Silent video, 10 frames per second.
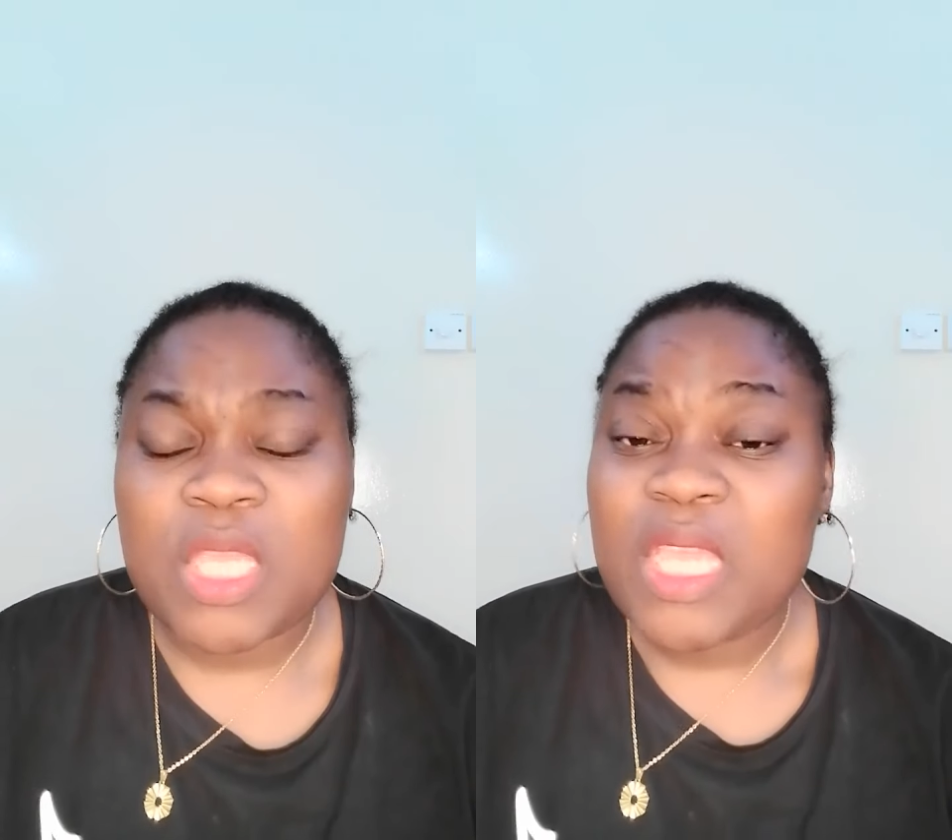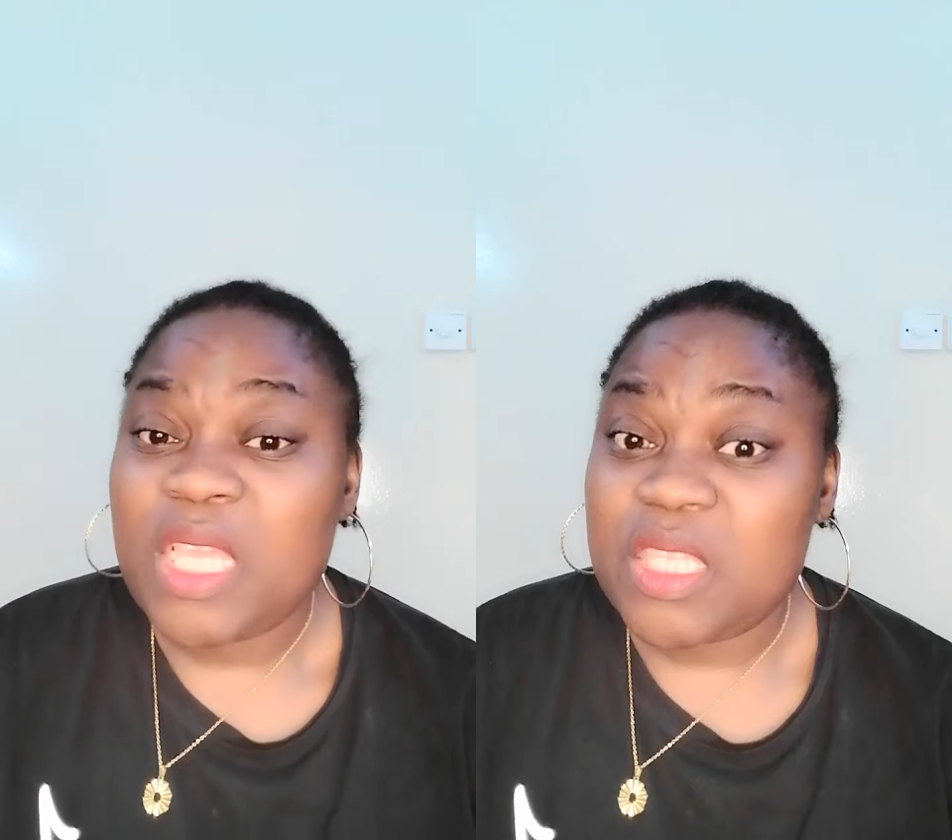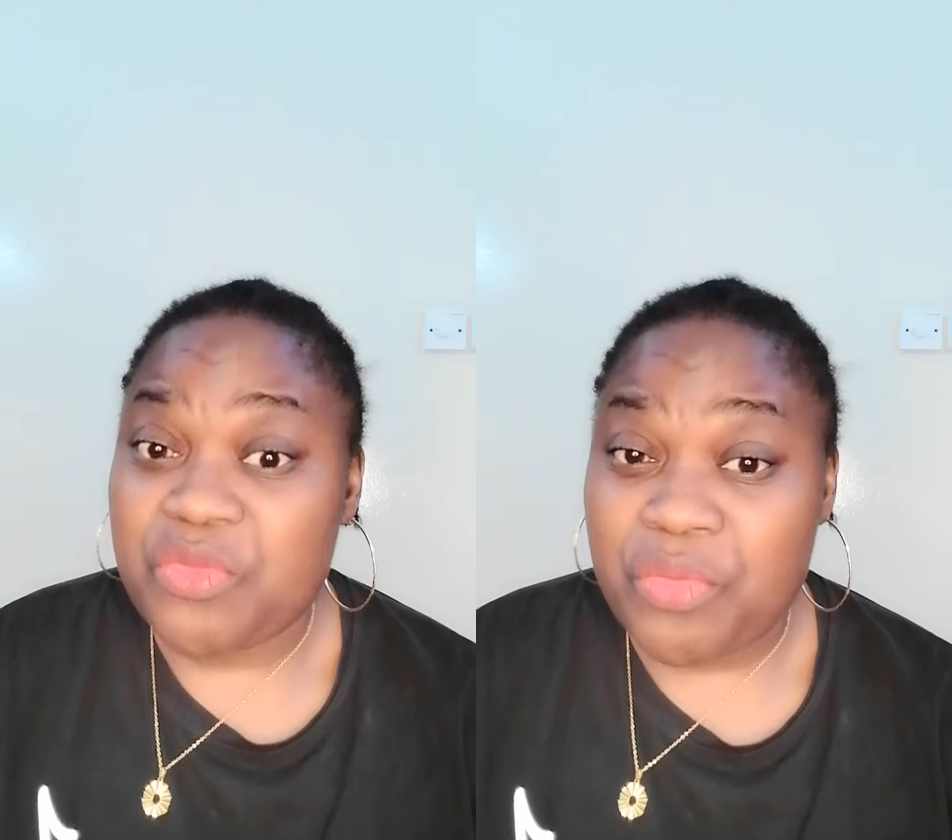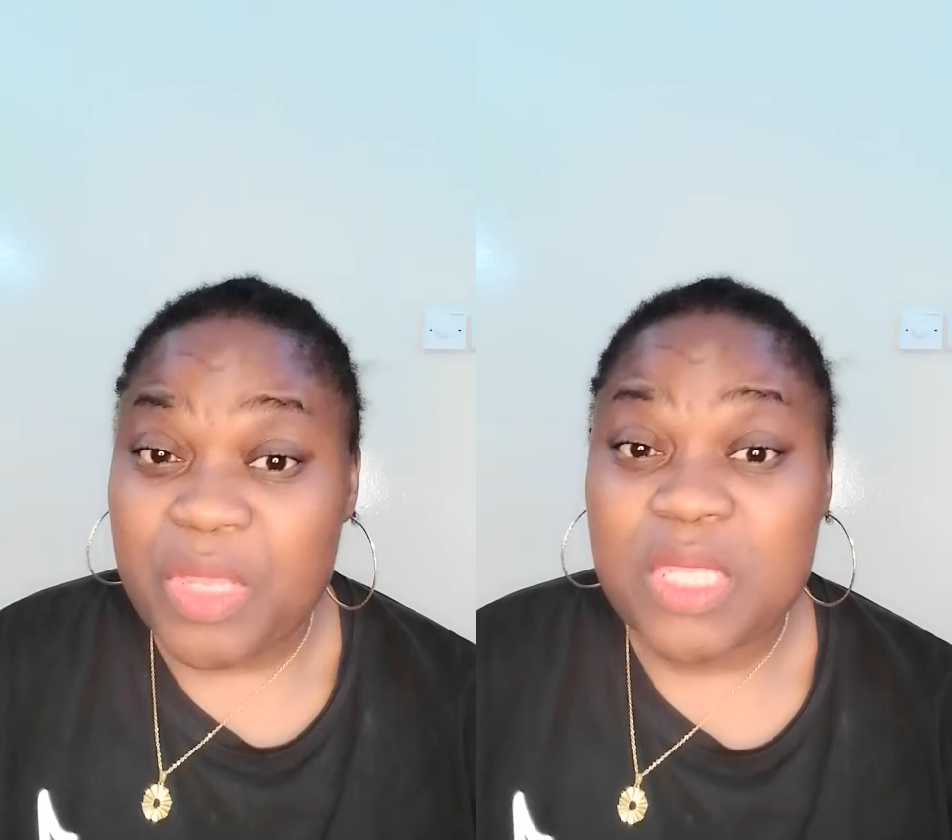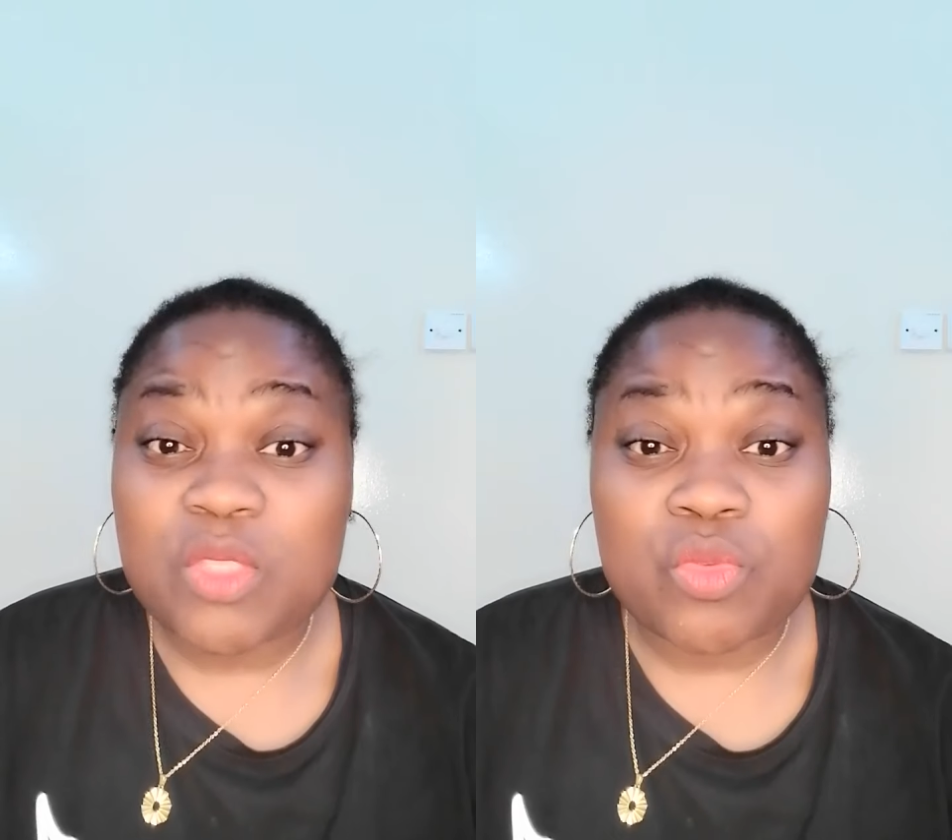He's
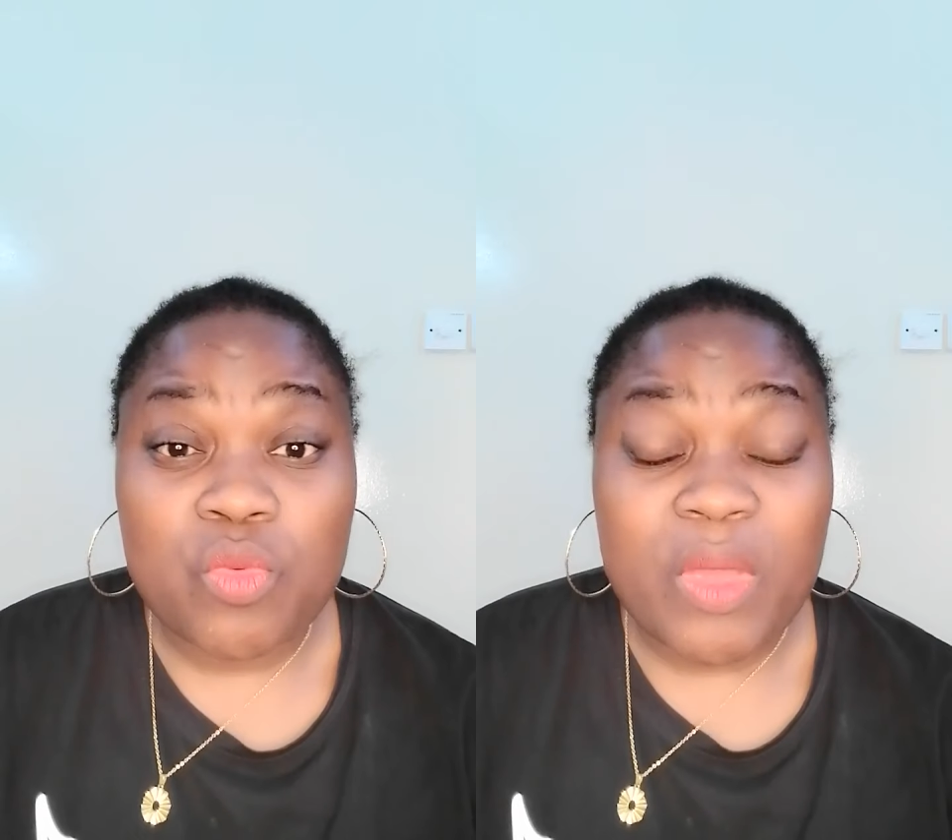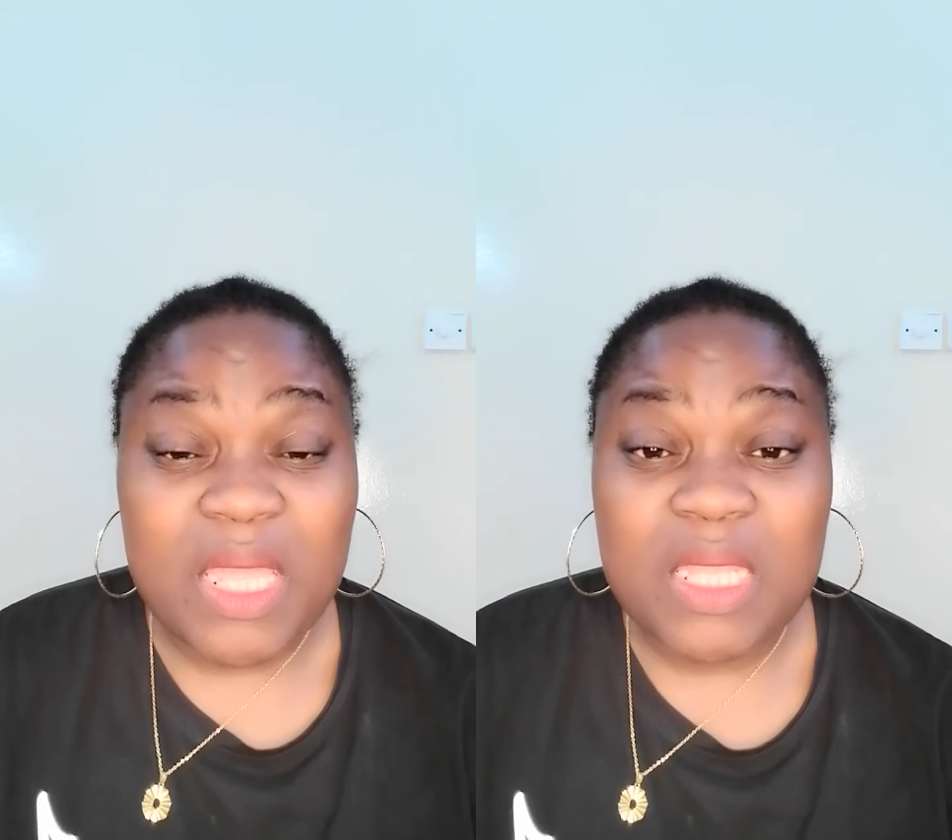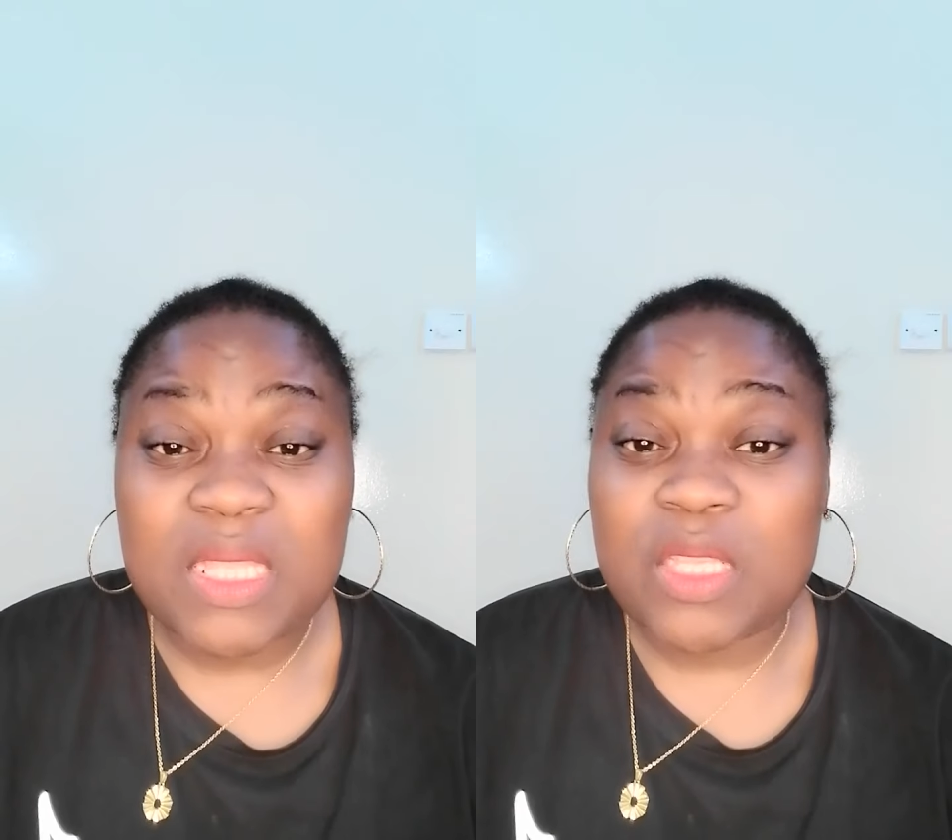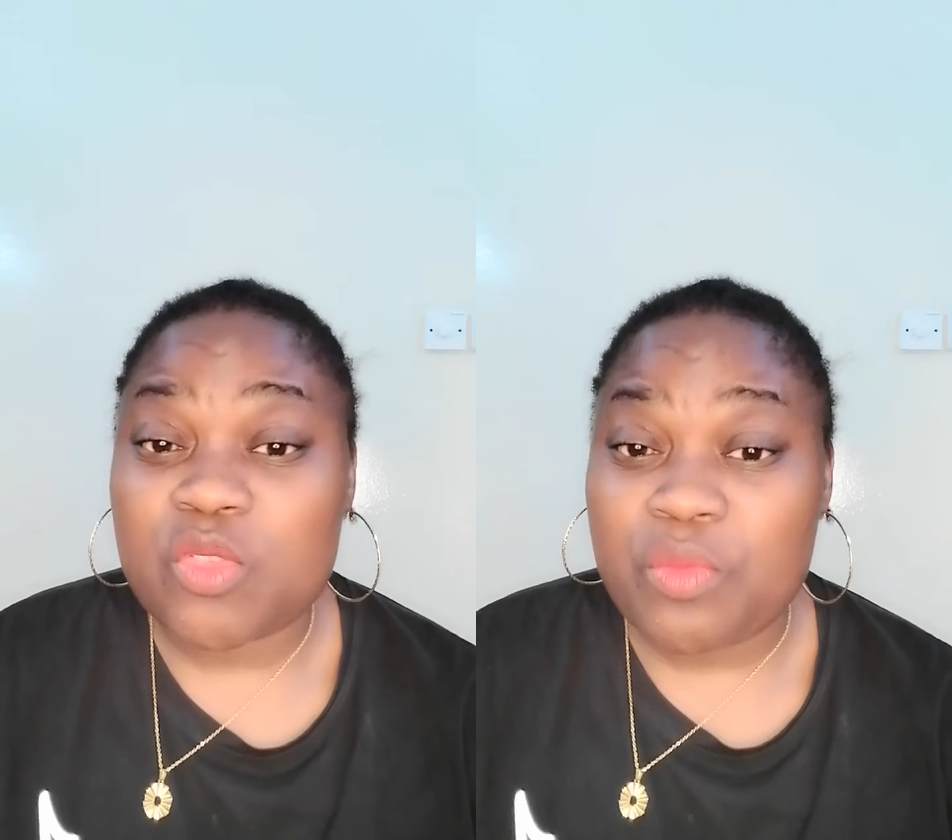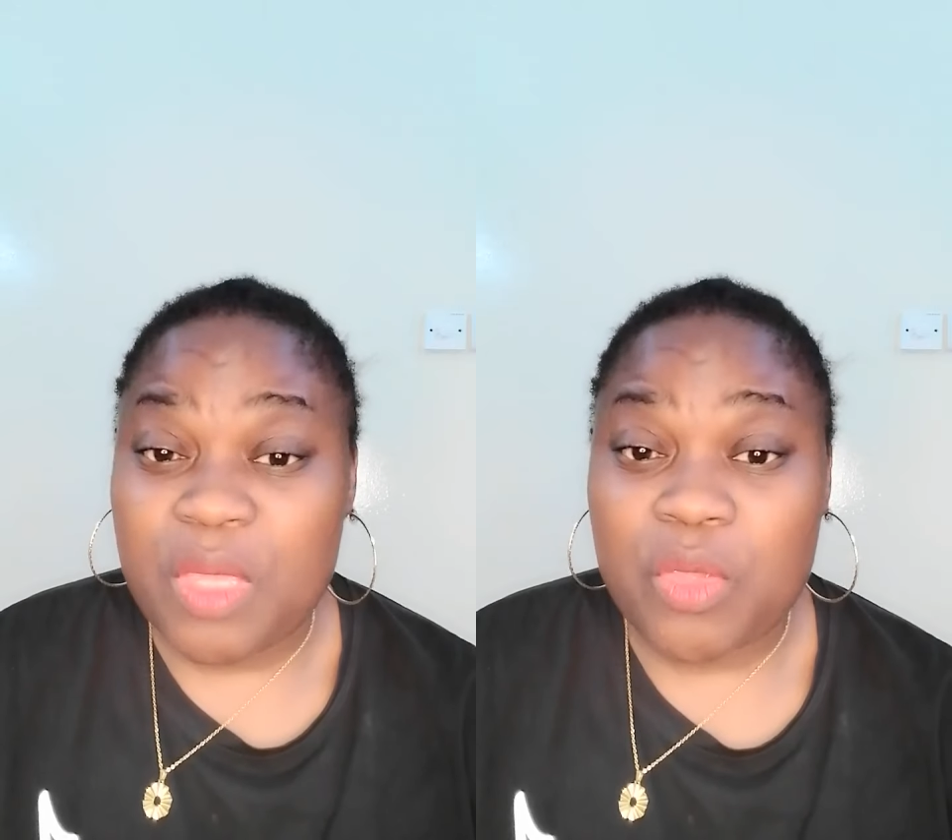ready to do anything to
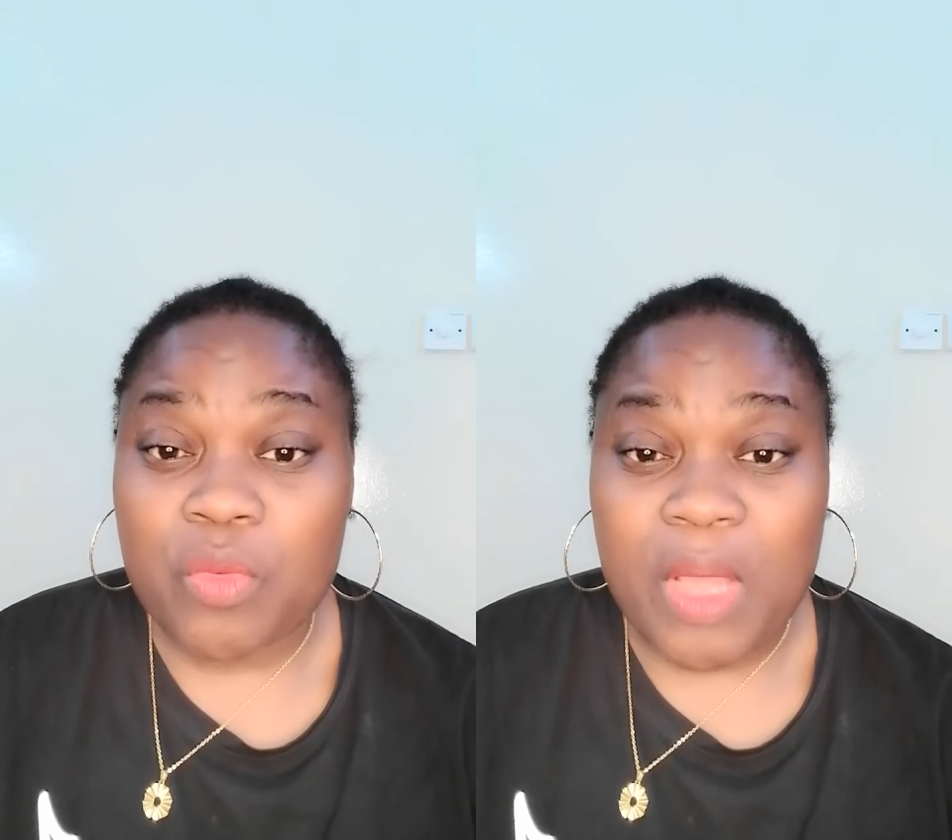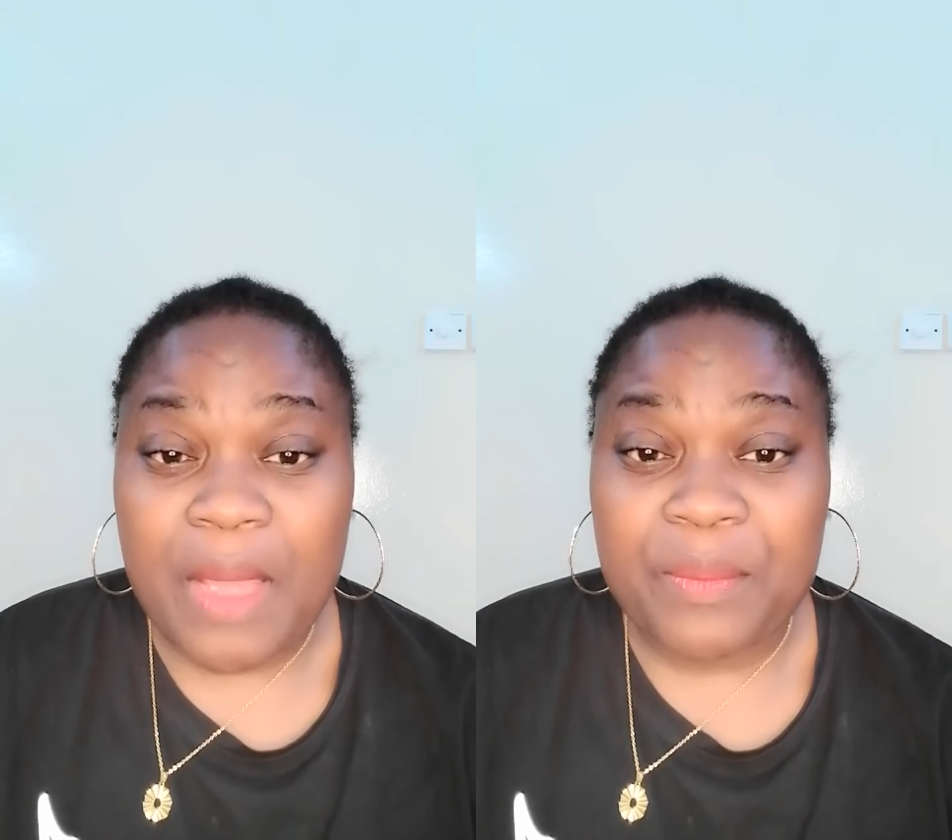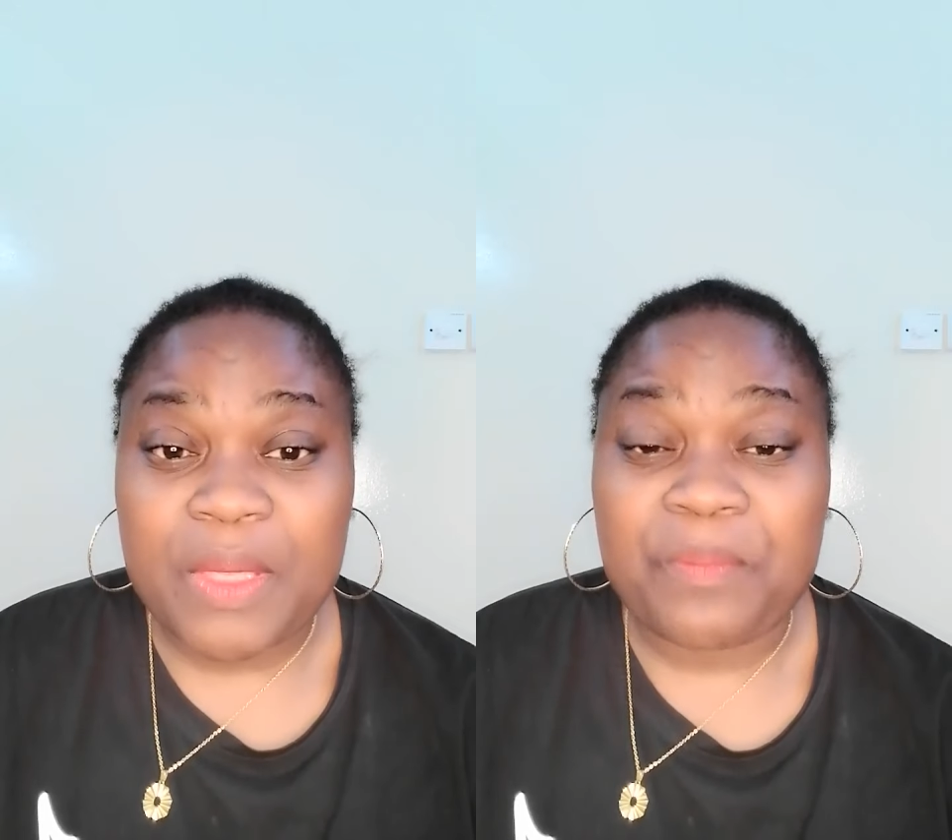make you happy.